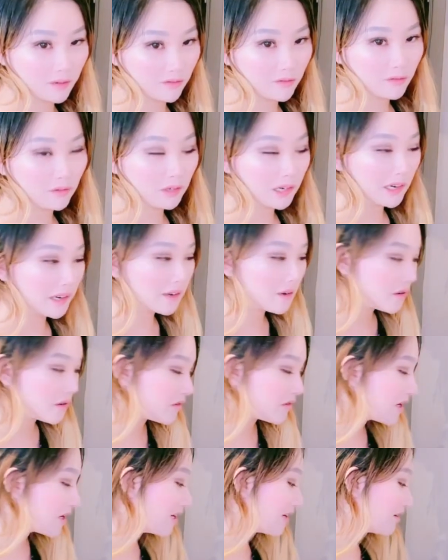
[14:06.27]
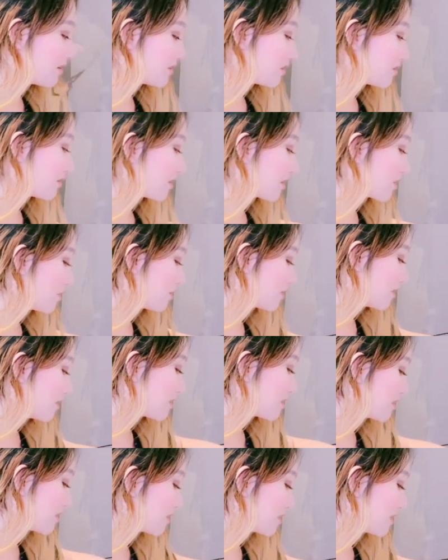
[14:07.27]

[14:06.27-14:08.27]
really good right now. So the consistency